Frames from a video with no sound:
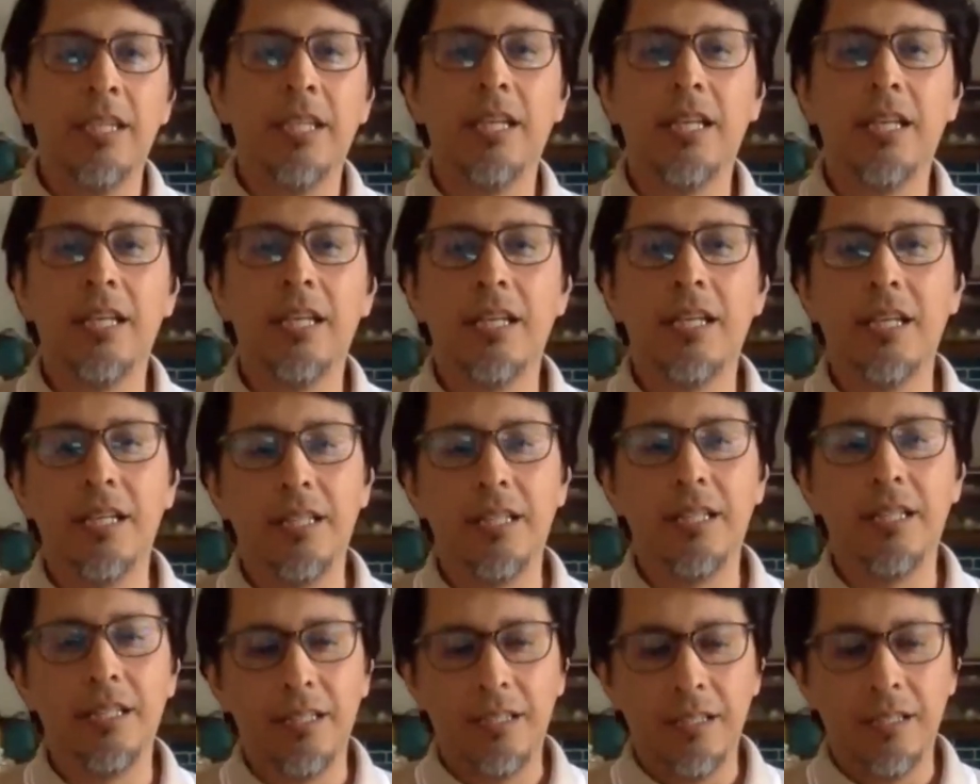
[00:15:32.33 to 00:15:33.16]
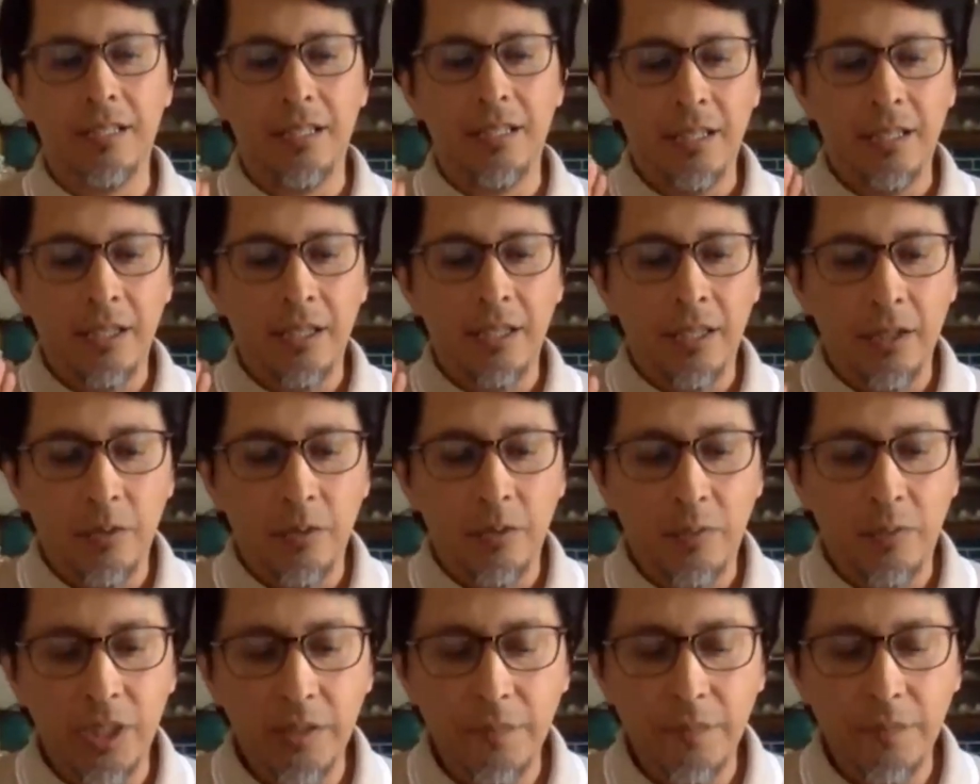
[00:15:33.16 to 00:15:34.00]
One
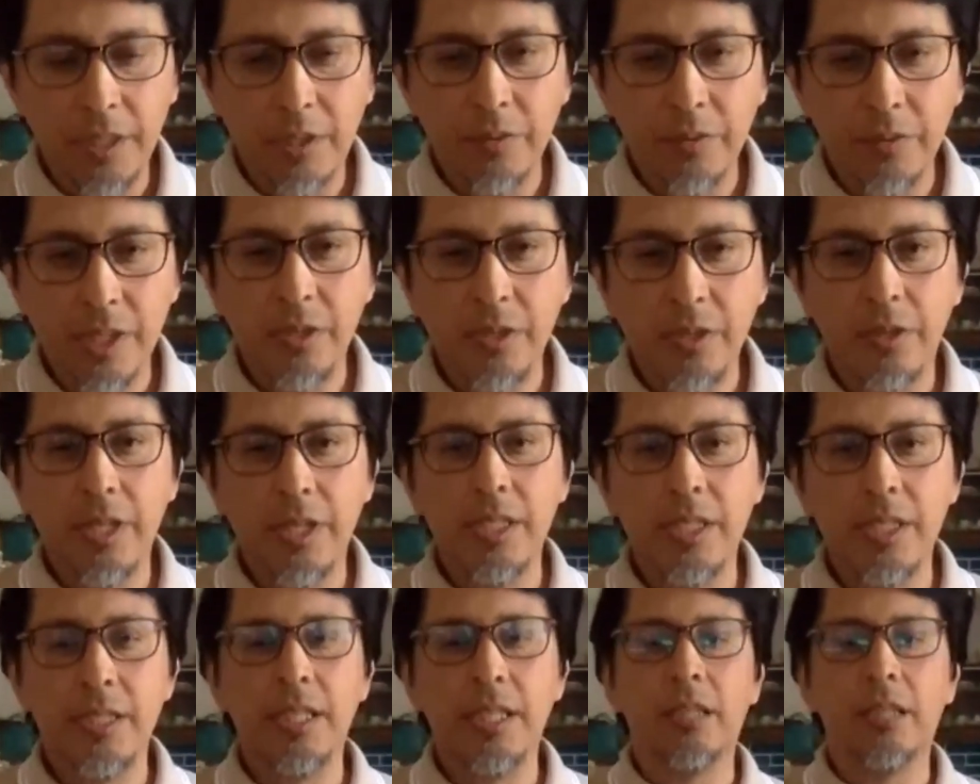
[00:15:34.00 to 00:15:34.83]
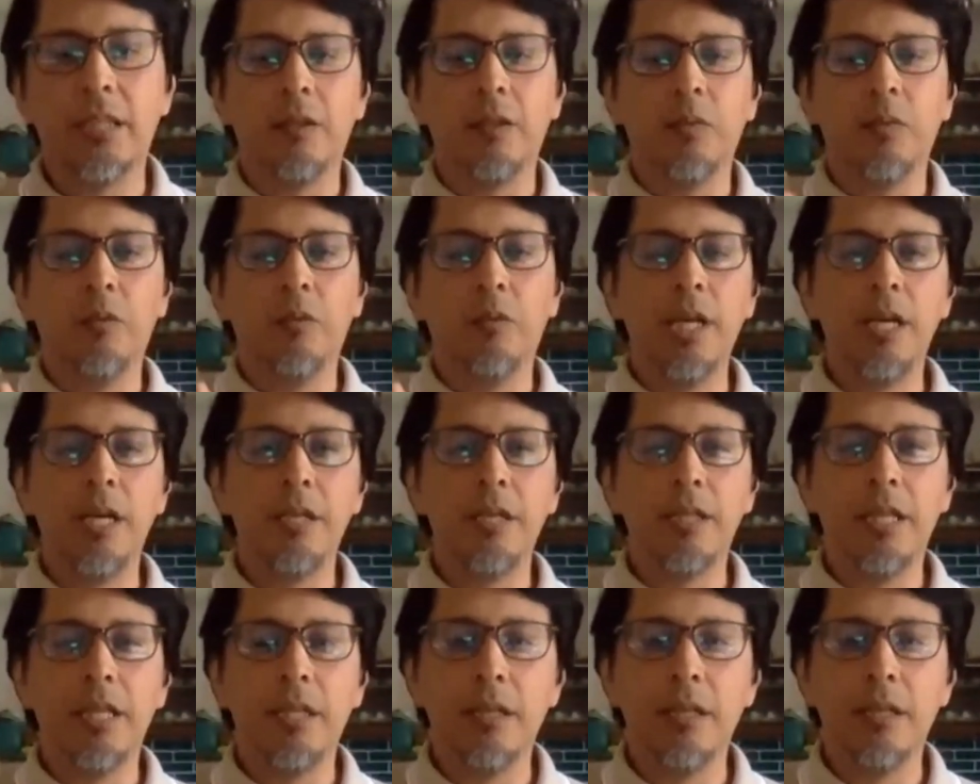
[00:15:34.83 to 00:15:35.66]
of the reasons is that we
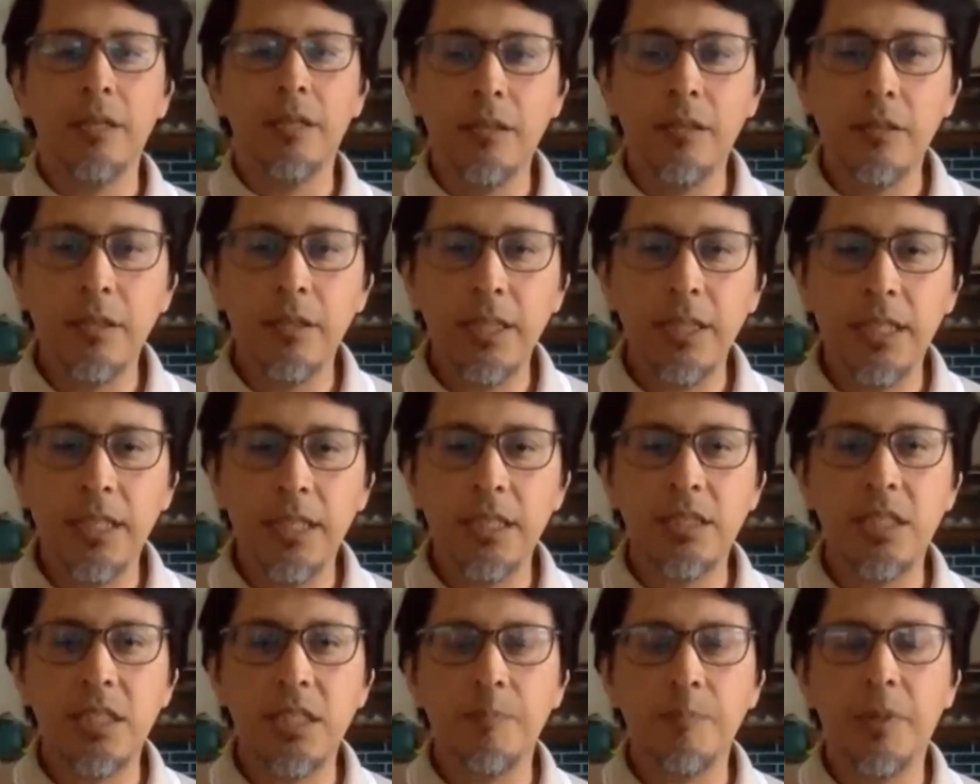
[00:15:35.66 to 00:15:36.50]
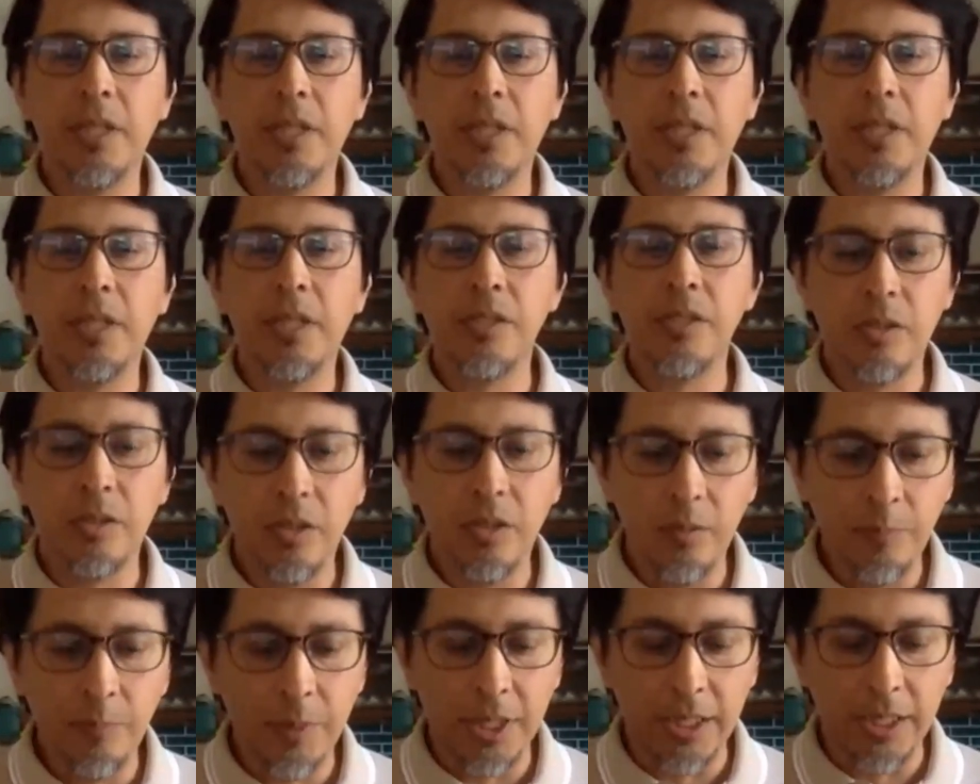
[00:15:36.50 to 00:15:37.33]
are the only
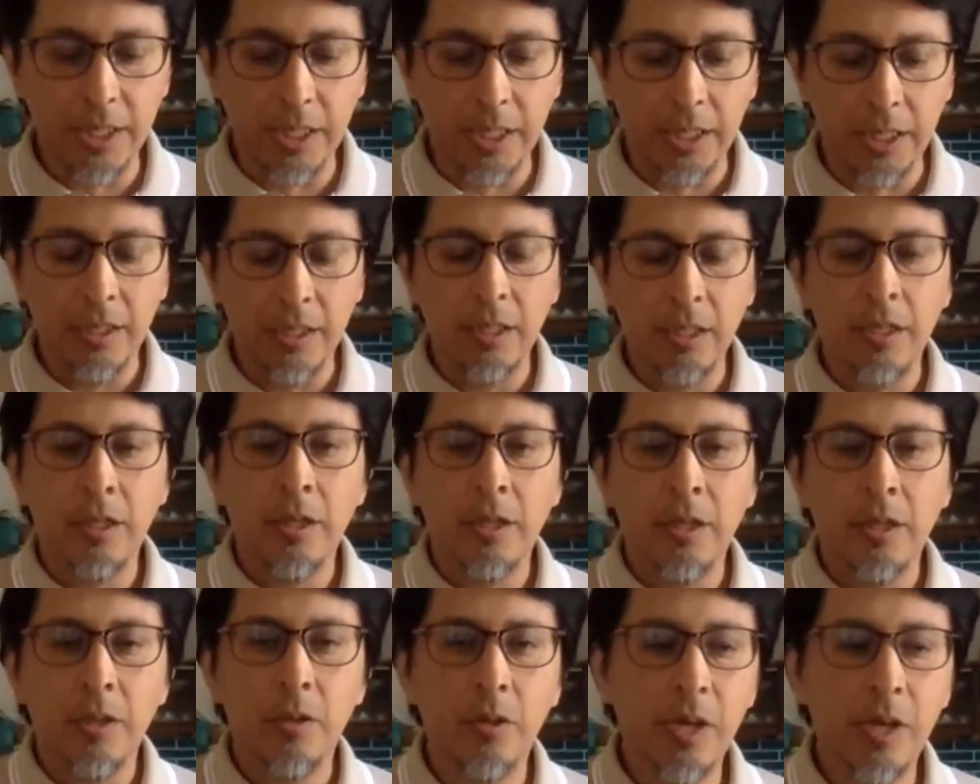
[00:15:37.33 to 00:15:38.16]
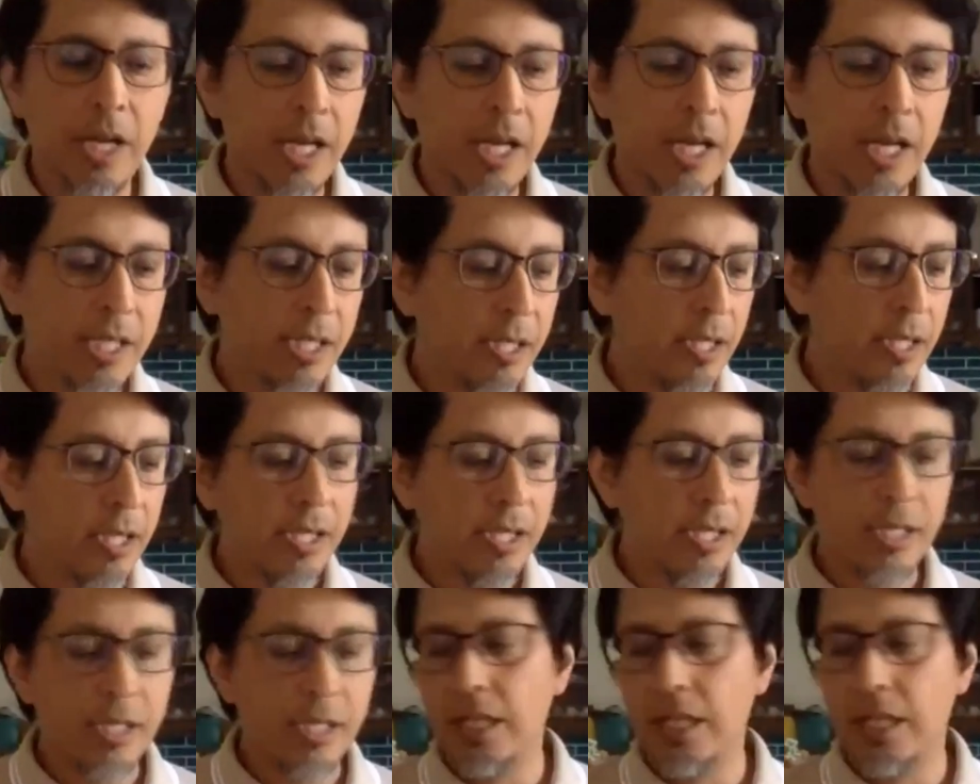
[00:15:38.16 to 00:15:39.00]
Japanese company who has
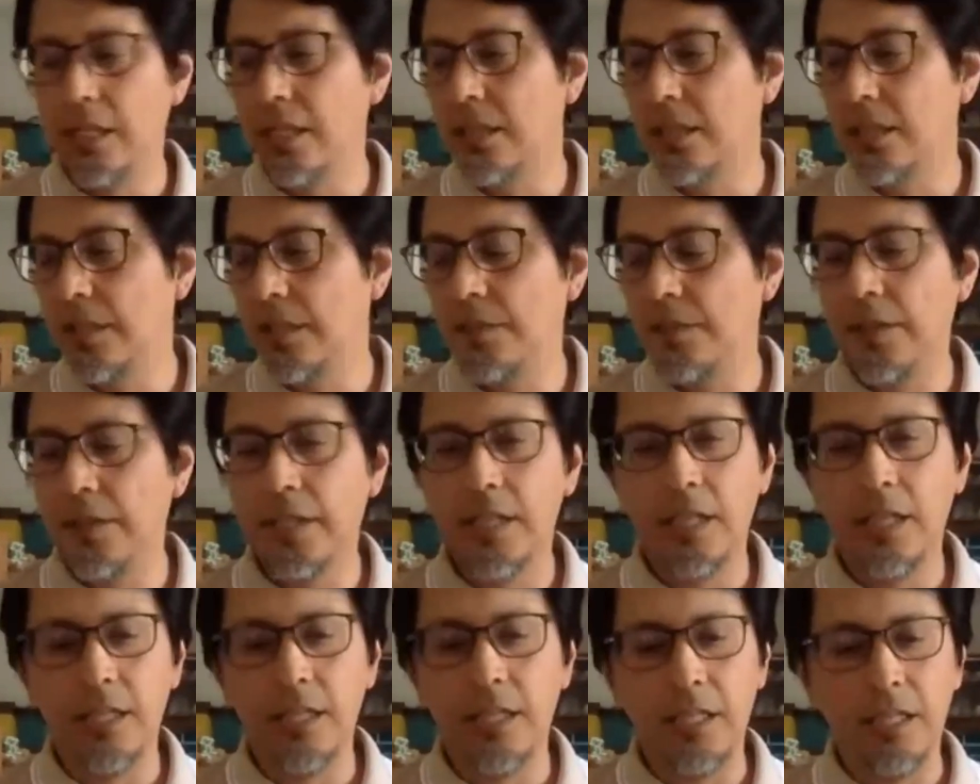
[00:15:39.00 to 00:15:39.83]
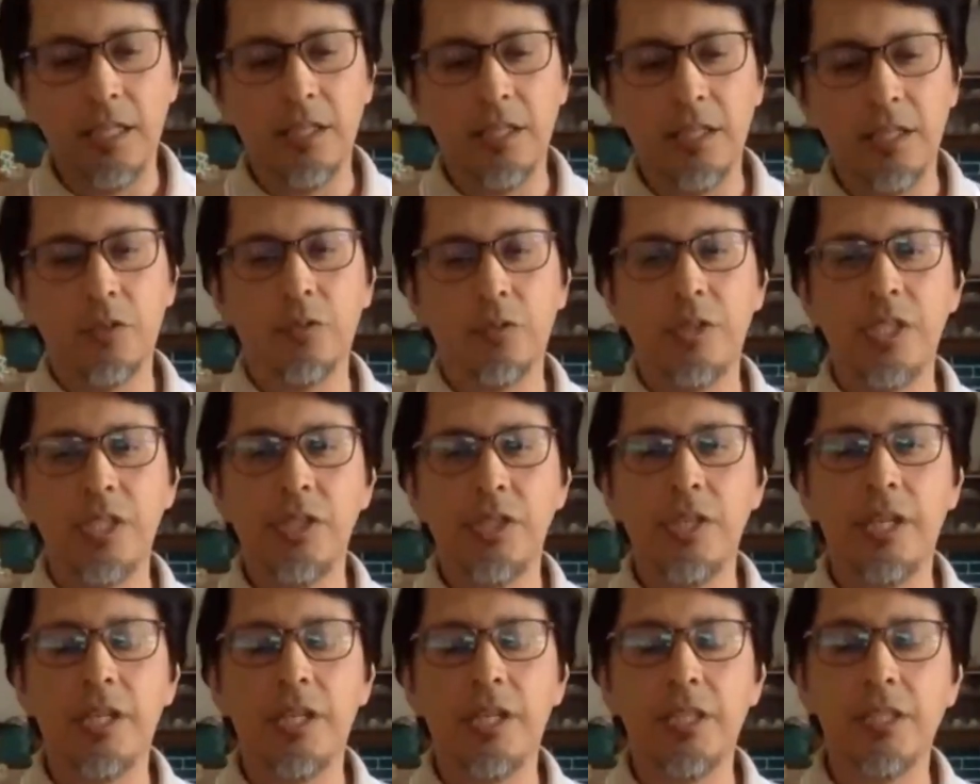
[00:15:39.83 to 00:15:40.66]
scientifically
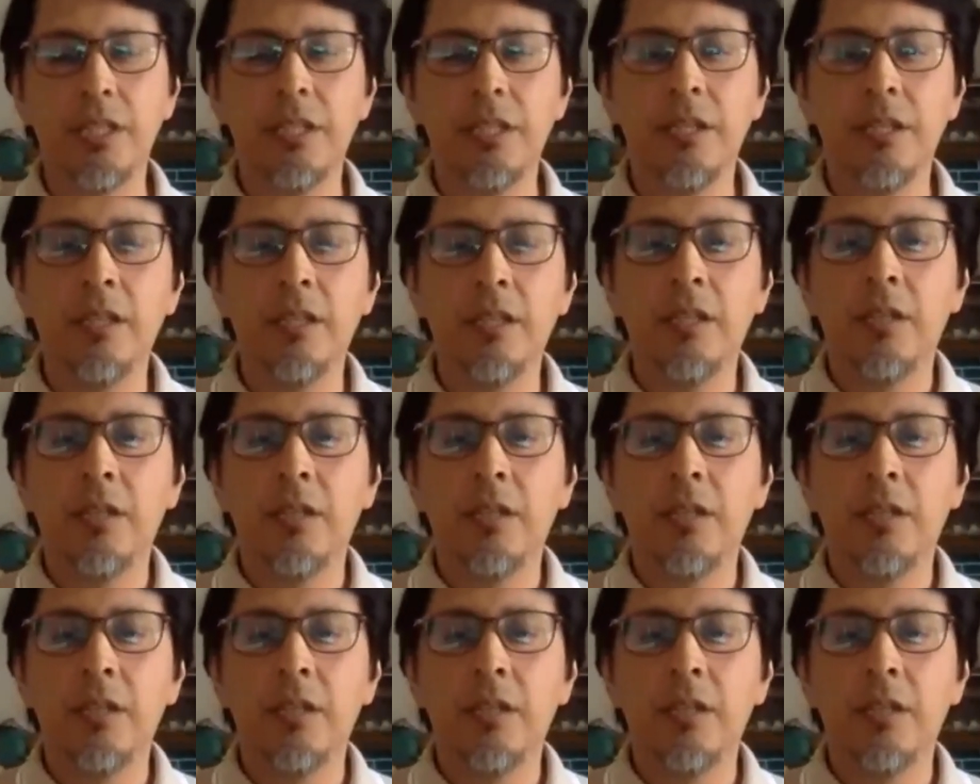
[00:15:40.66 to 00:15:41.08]
researched